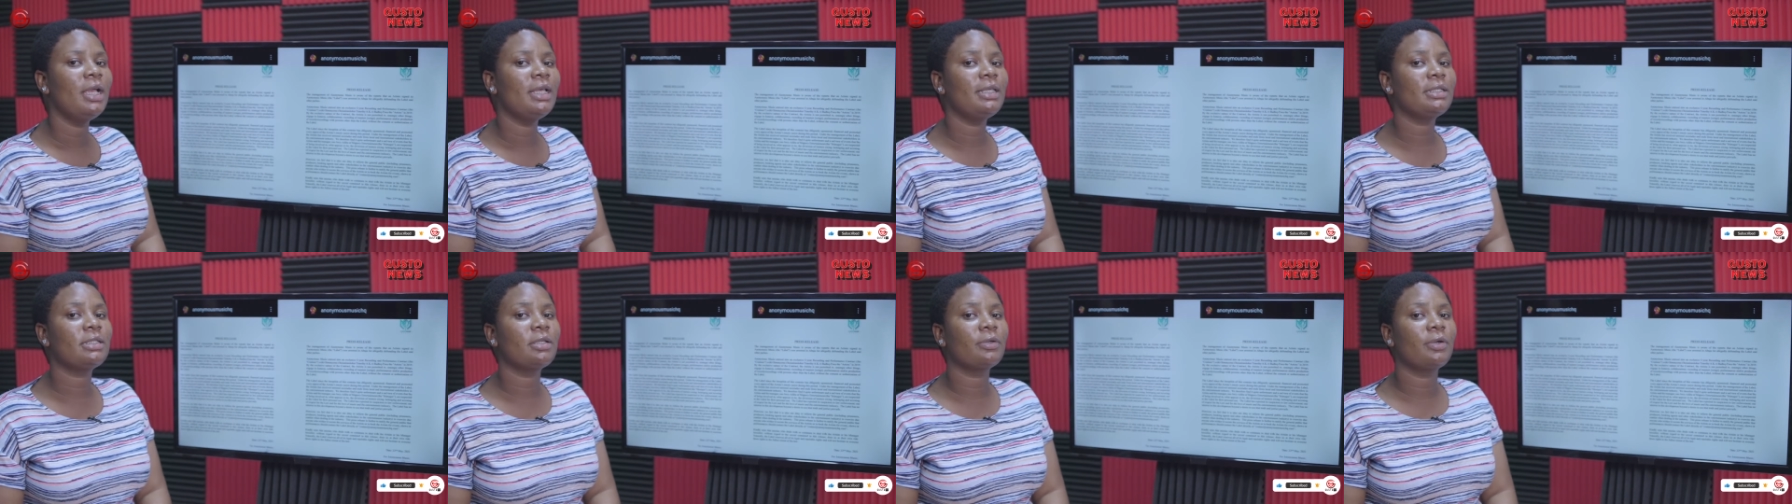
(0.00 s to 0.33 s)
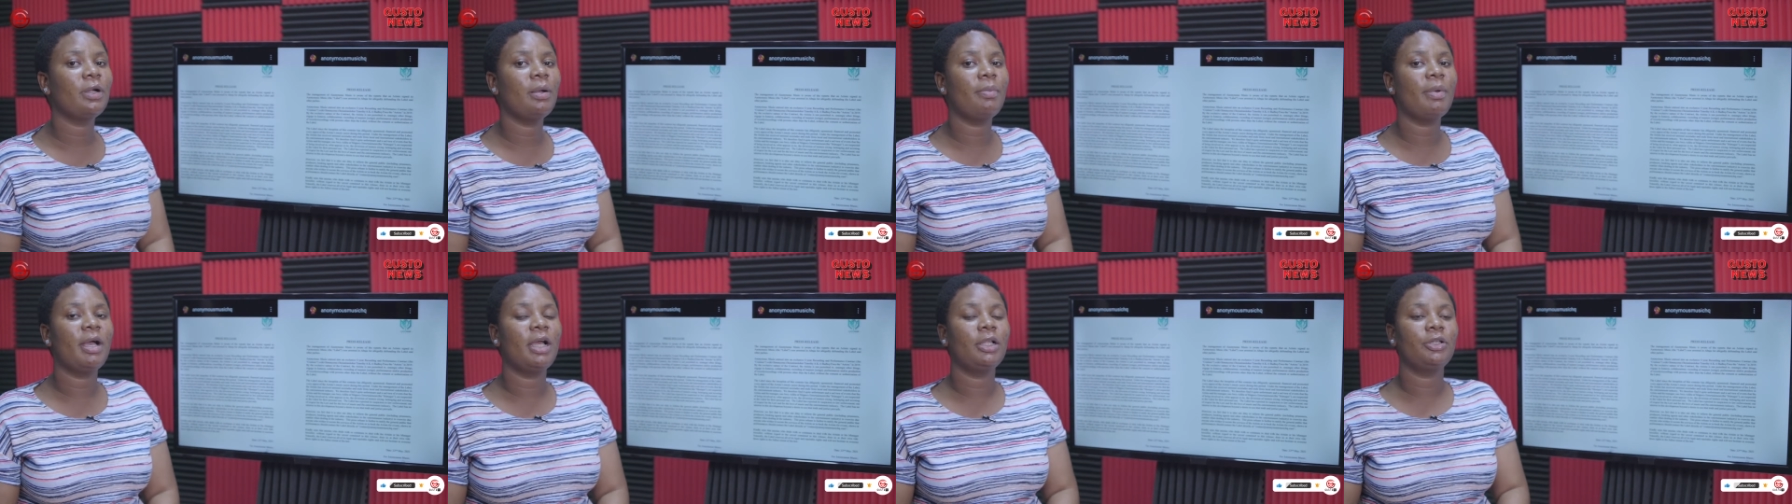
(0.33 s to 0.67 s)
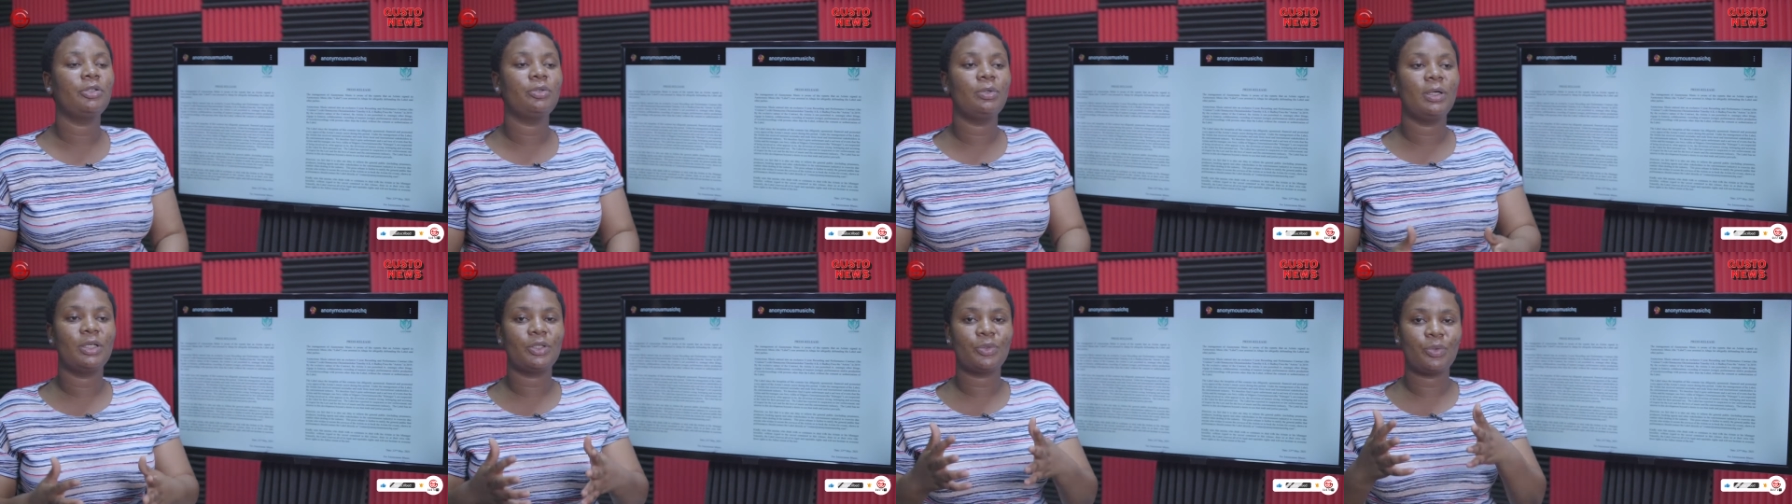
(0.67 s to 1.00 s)
instagram and
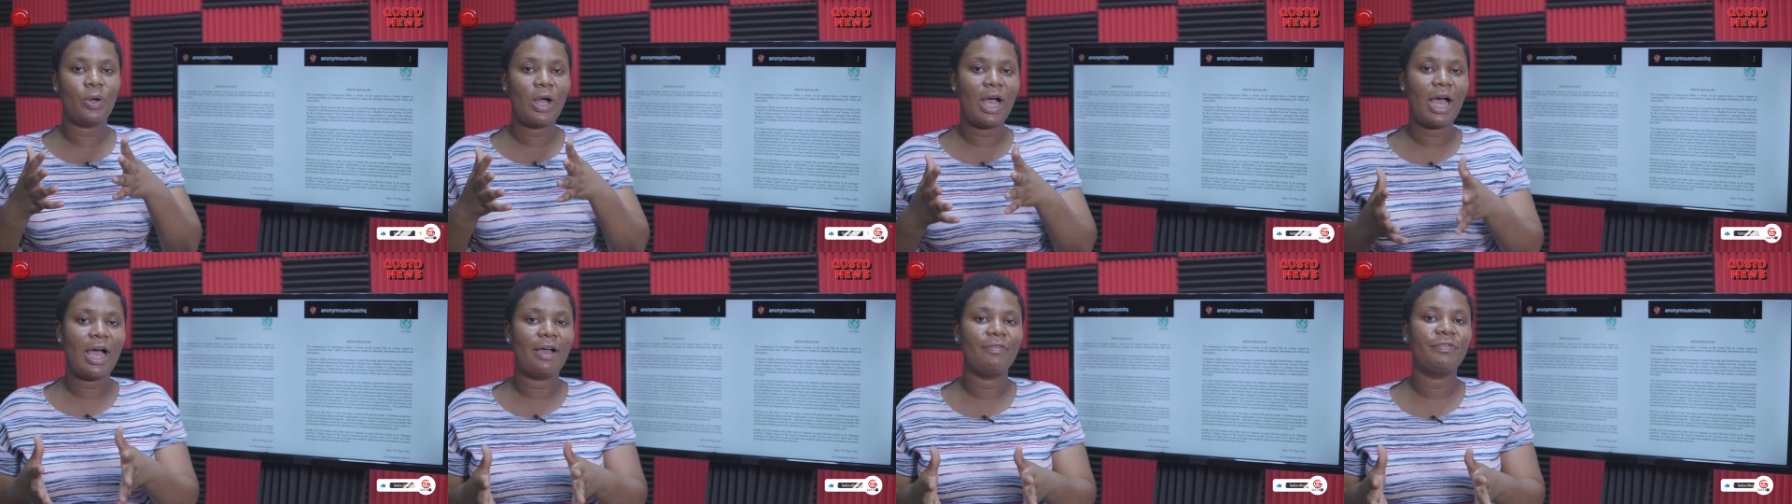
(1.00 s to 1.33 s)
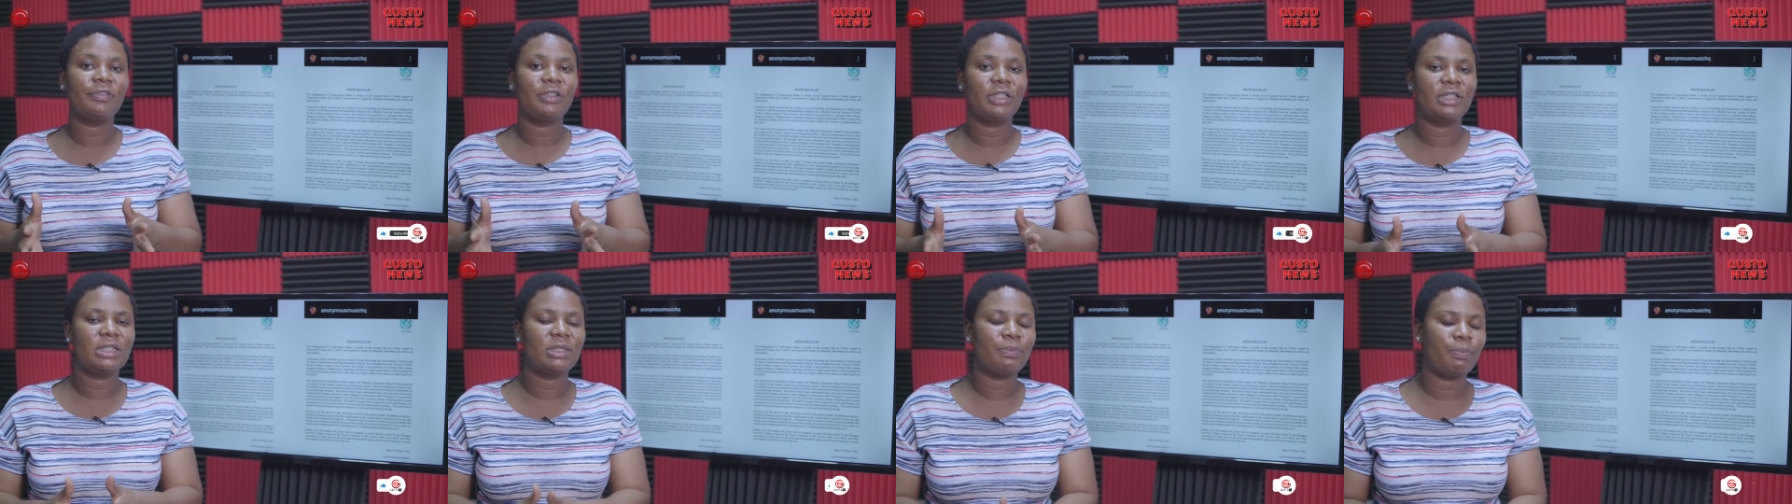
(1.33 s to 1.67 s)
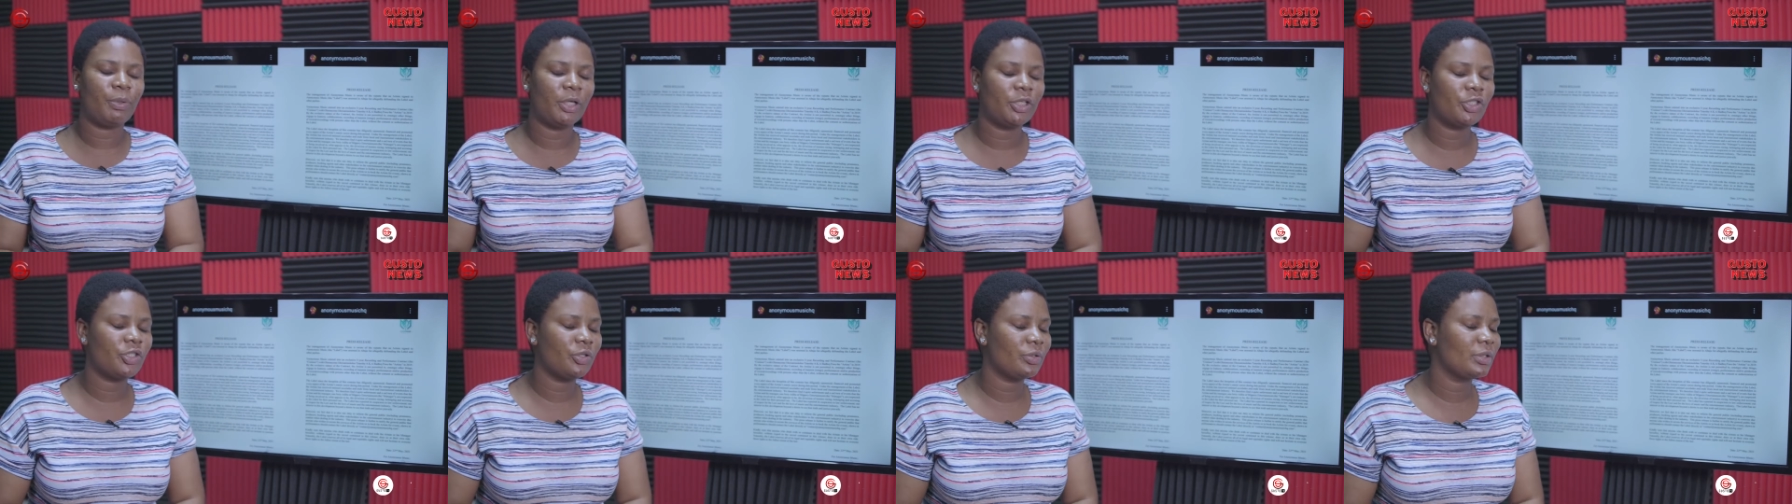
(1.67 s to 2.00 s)
do as well have these
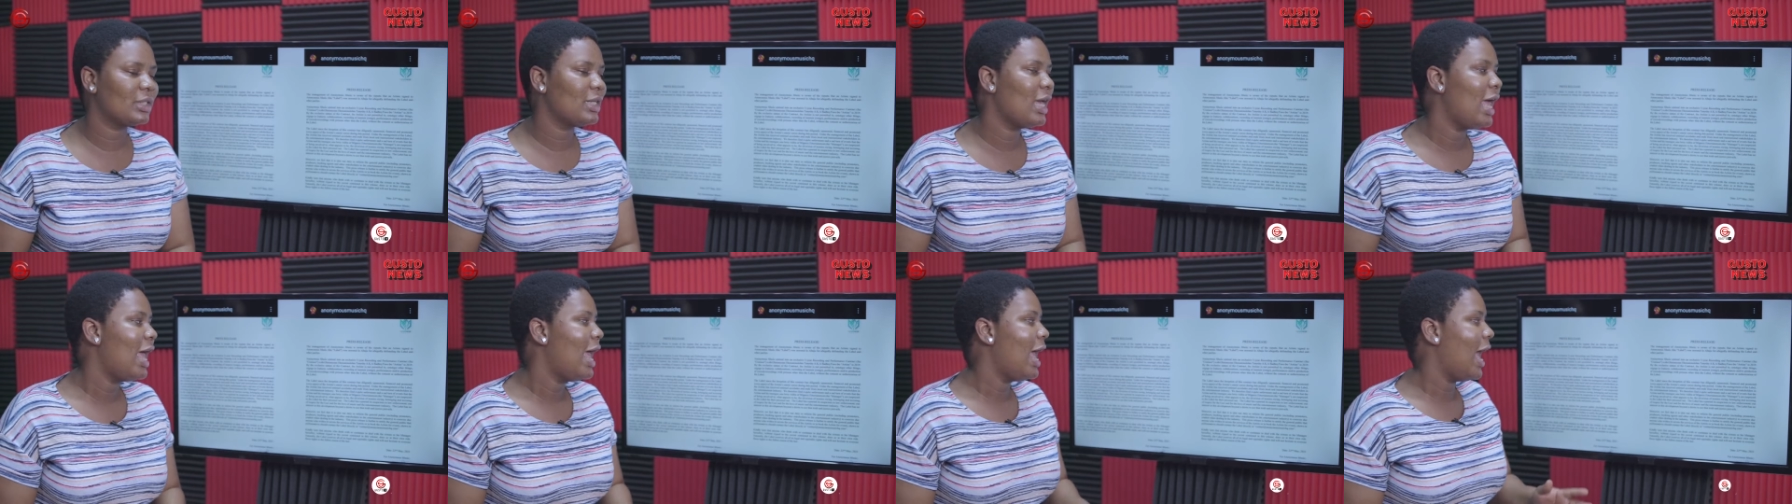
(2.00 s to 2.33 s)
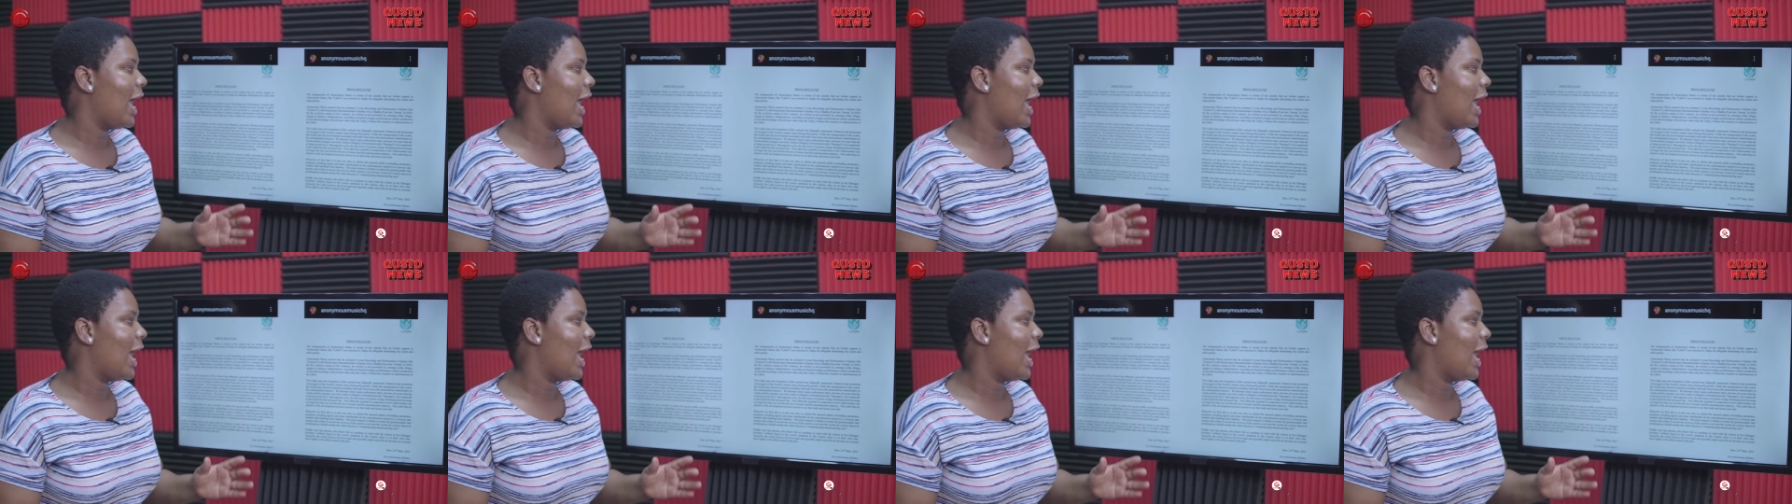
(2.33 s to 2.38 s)
pictures